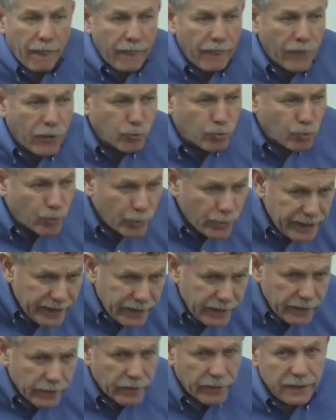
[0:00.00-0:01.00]
The
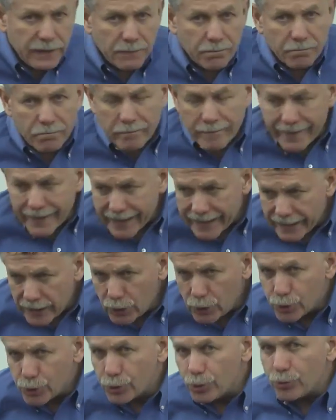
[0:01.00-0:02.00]
really
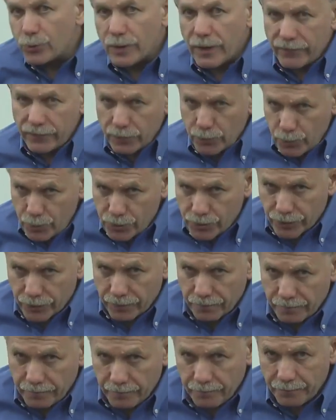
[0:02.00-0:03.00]
major revolution